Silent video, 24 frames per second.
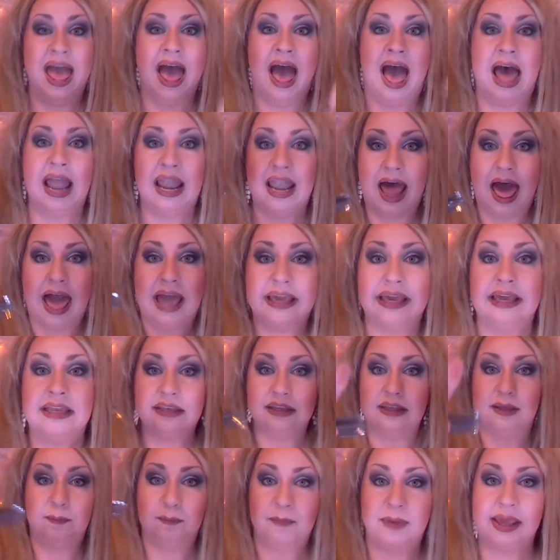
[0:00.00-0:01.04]
I like it
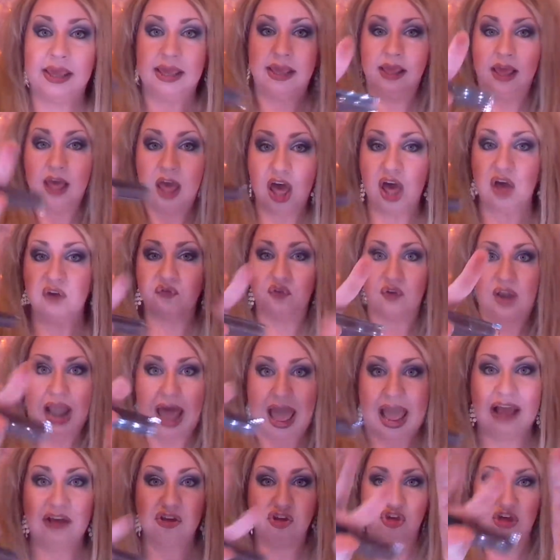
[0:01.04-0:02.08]
to be
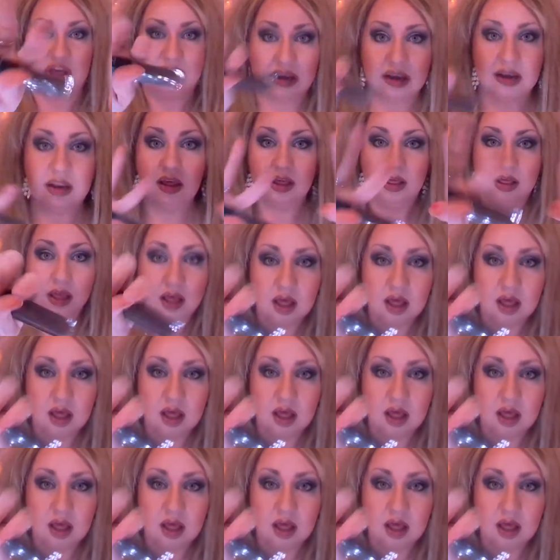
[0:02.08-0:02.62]
flashing